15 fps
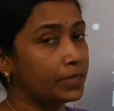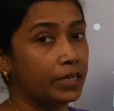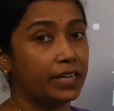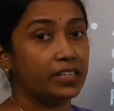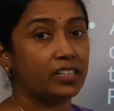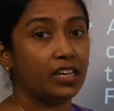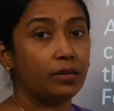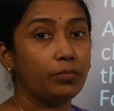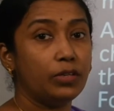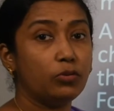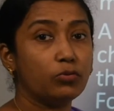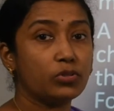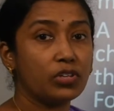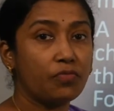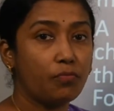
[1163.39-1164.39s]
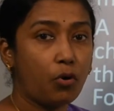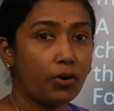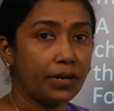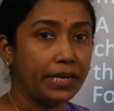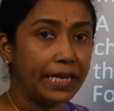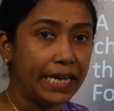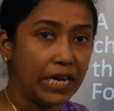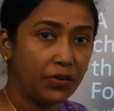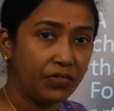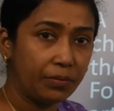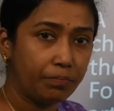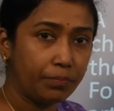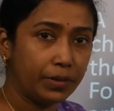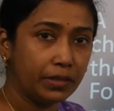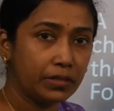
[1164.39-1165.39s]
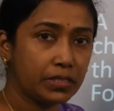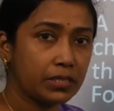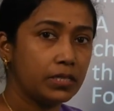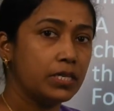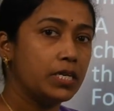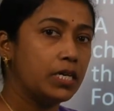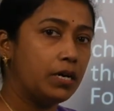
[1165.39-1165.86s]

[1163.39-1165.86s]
It can be use of modern equipments,